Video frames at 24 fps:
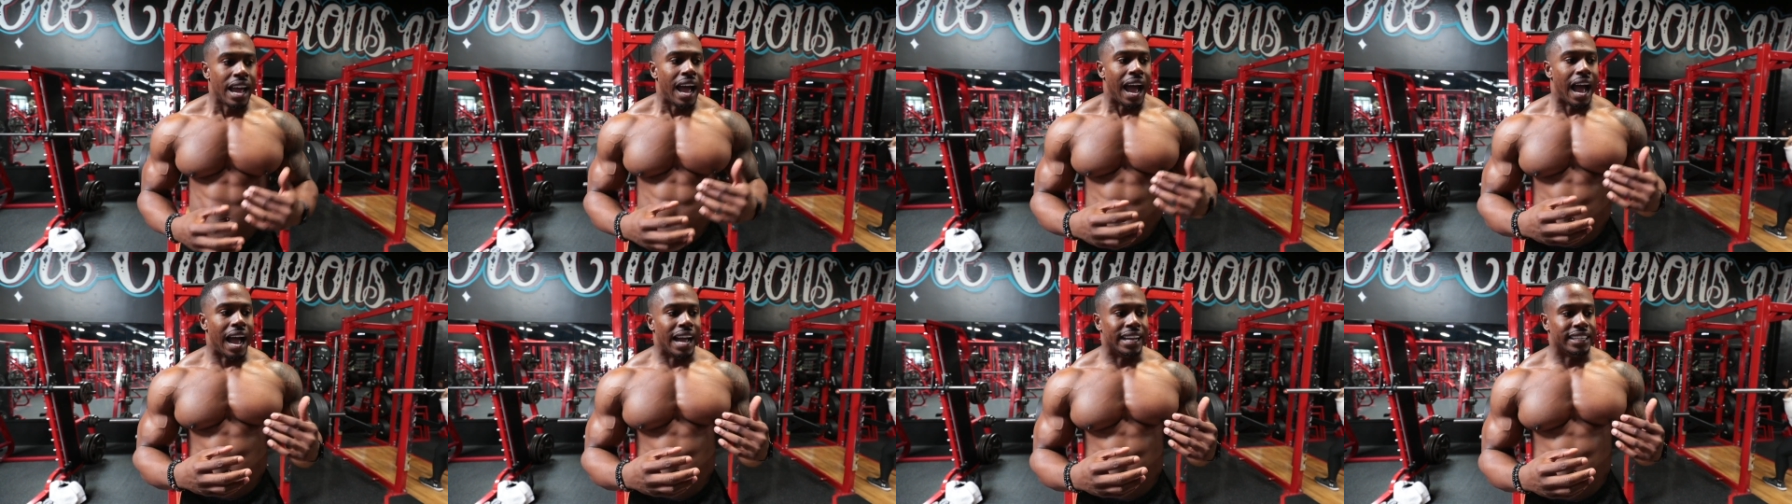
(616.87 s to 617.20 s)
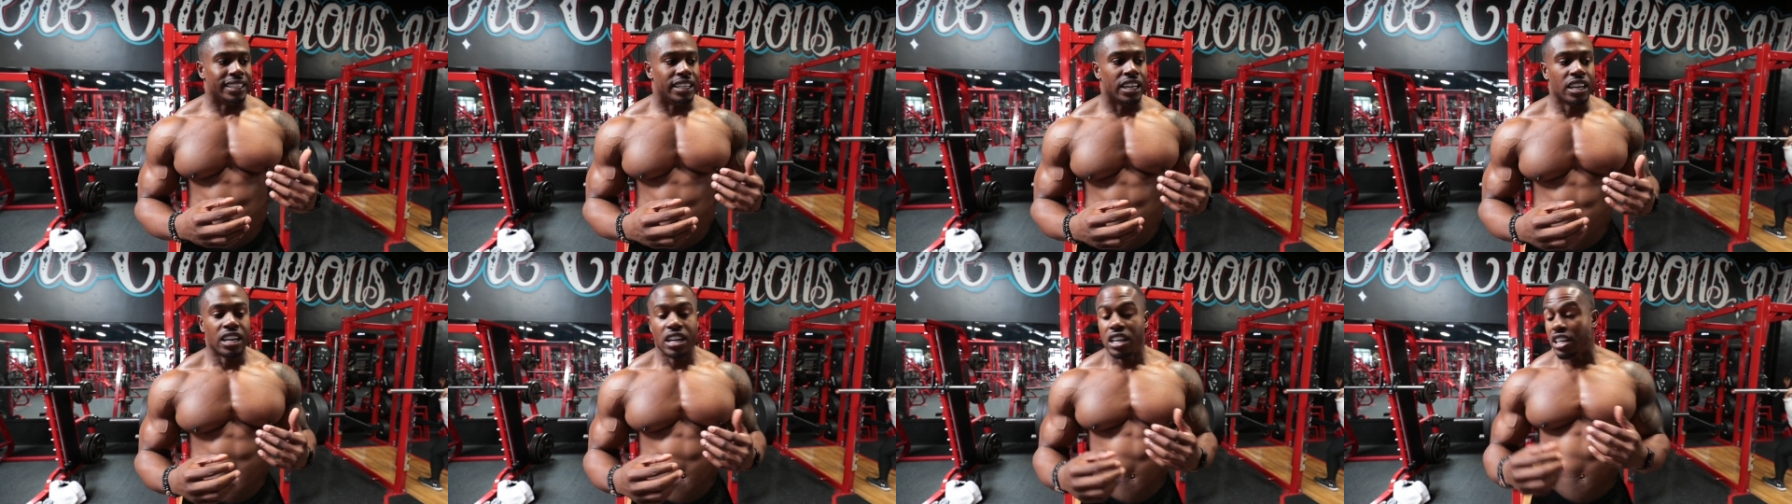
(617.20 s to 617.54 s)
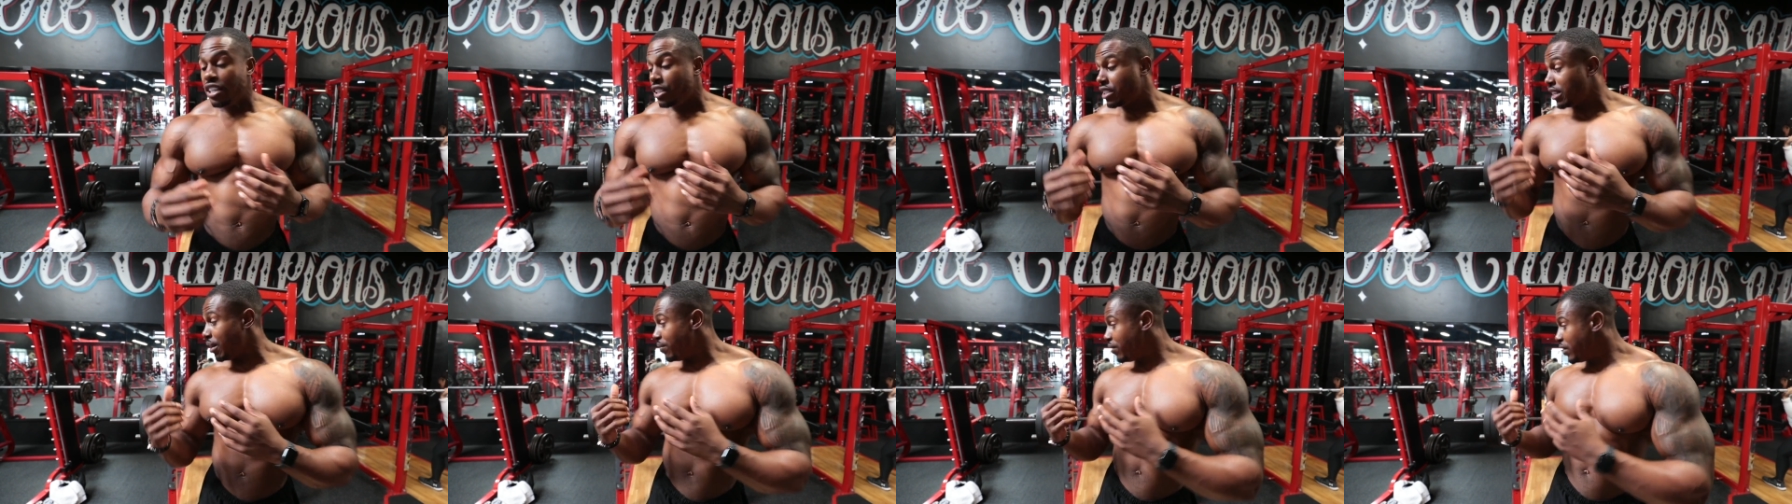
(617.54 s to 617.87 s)
And
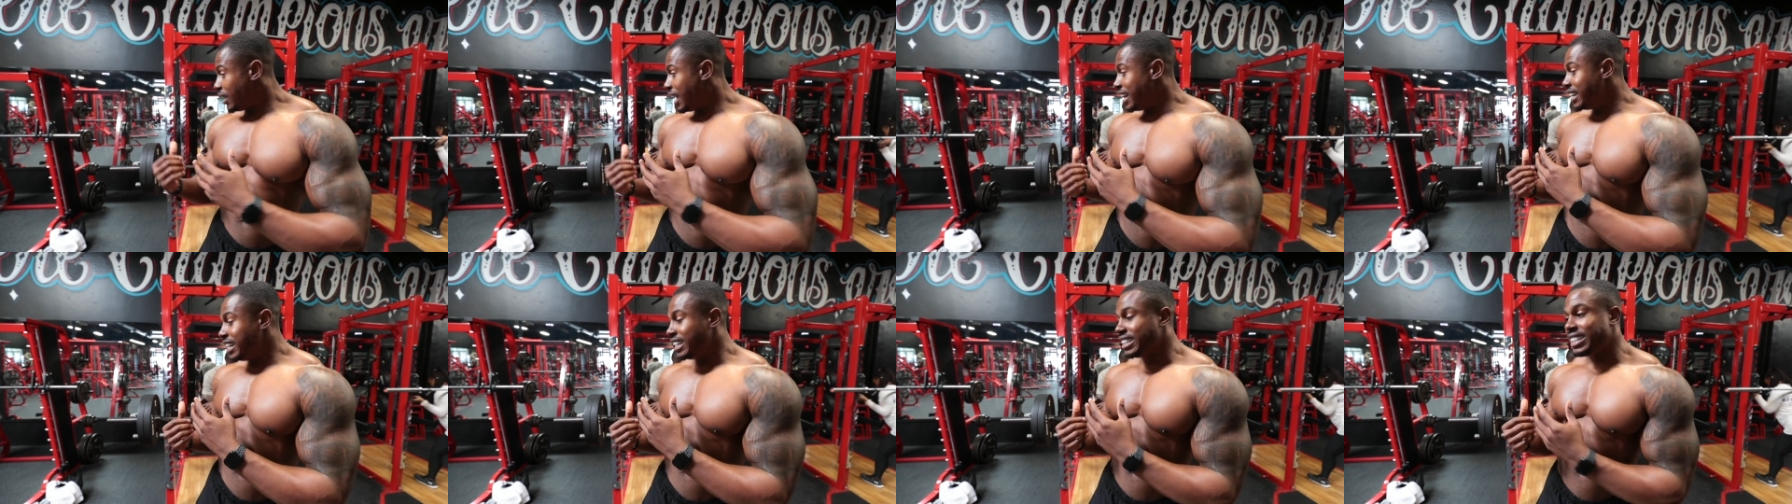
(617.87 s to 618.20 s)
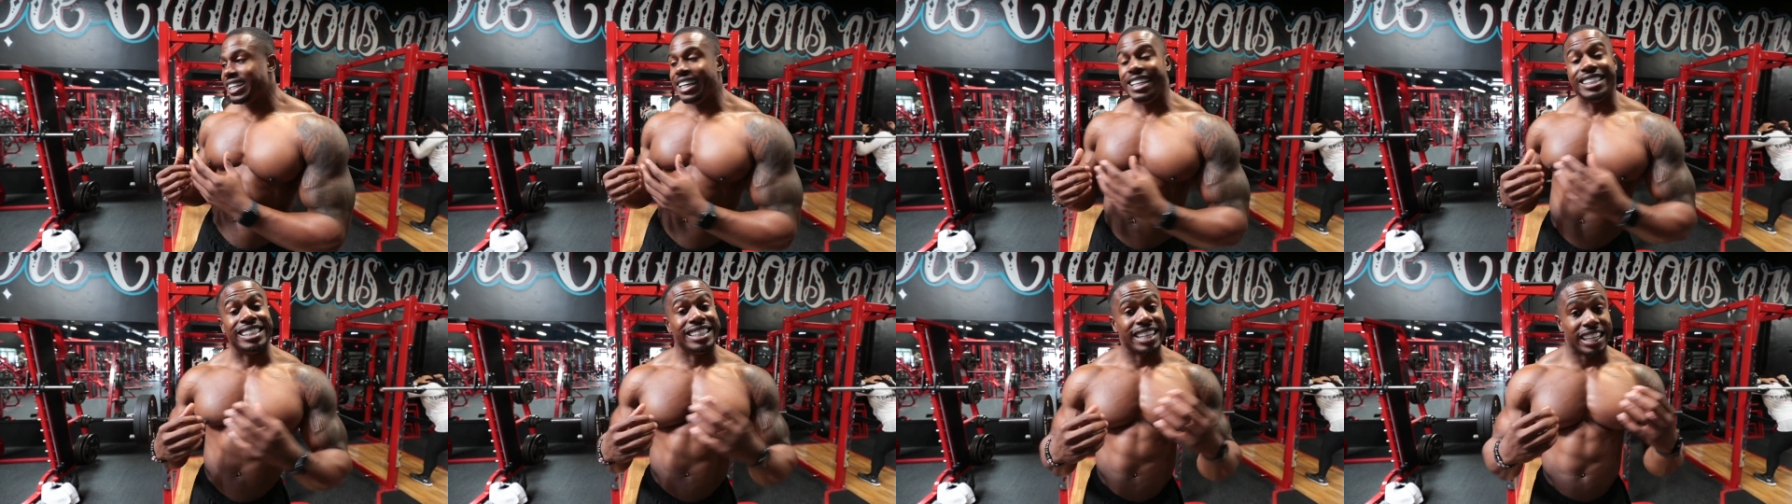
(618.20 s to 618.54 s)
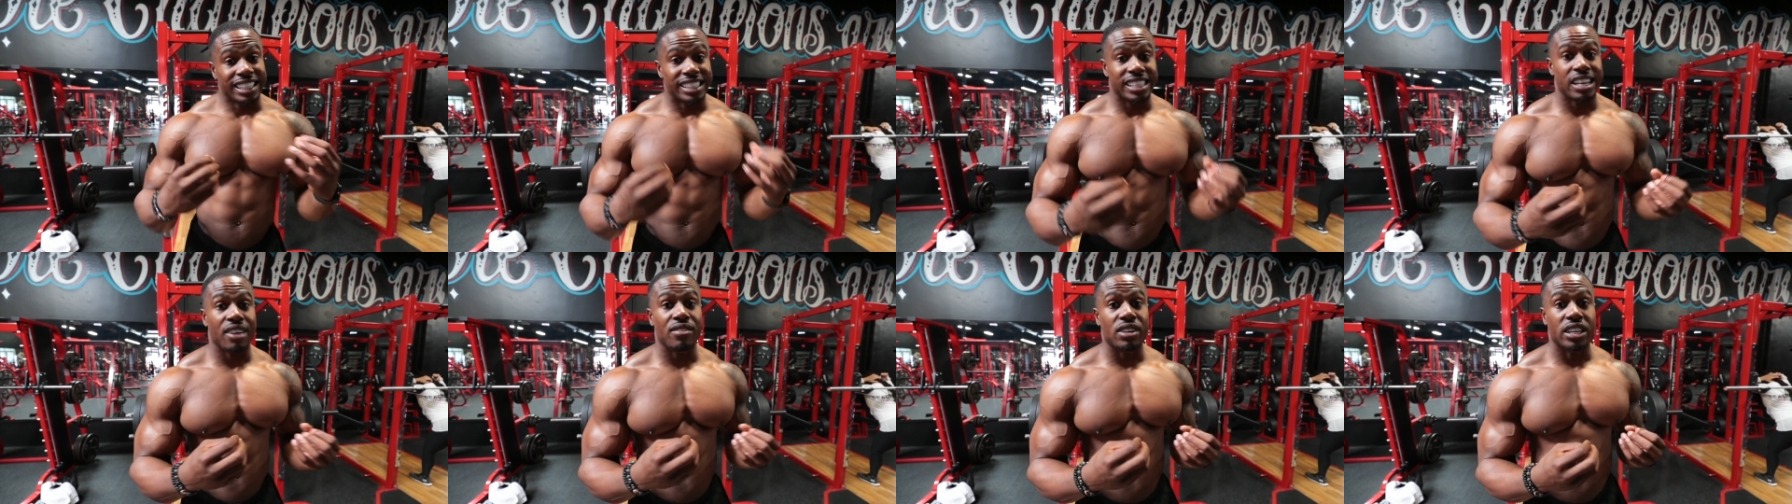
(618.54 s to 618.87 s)
something like this isn't
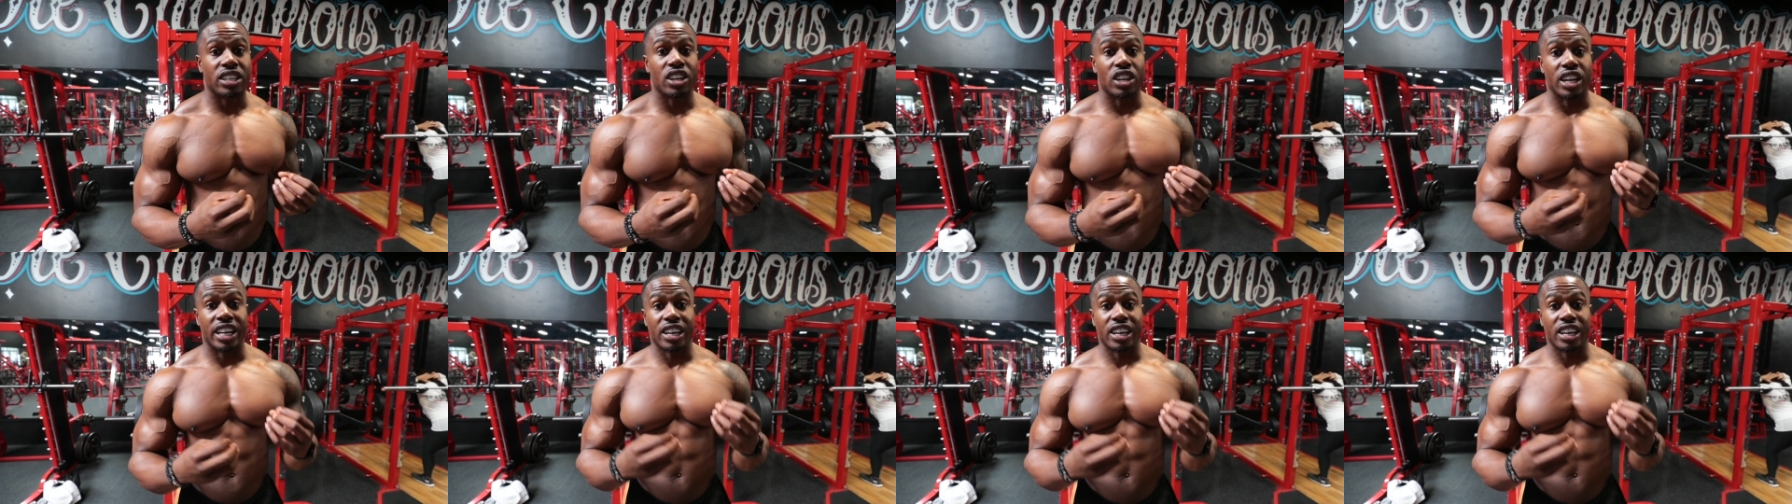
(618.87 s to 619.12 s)
necessarily going